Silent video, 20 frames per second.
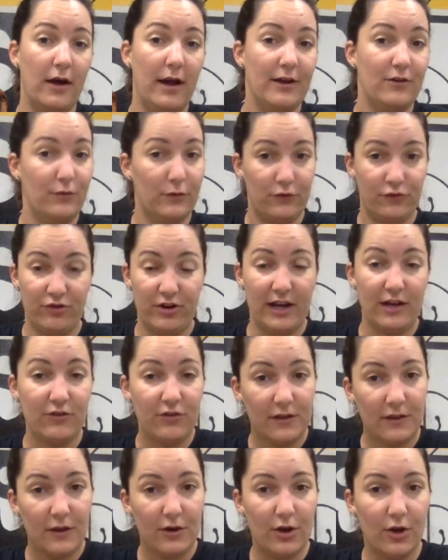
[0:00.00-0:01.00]
I was
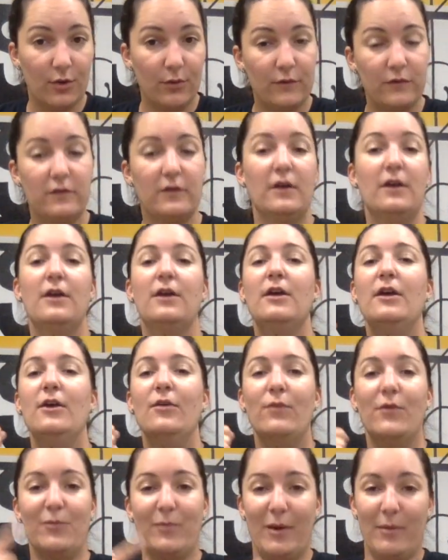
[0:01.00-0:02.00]
changing the notes
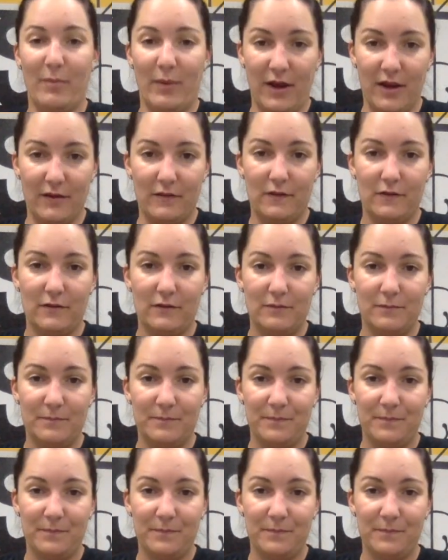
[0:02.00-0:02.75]
with my buzz.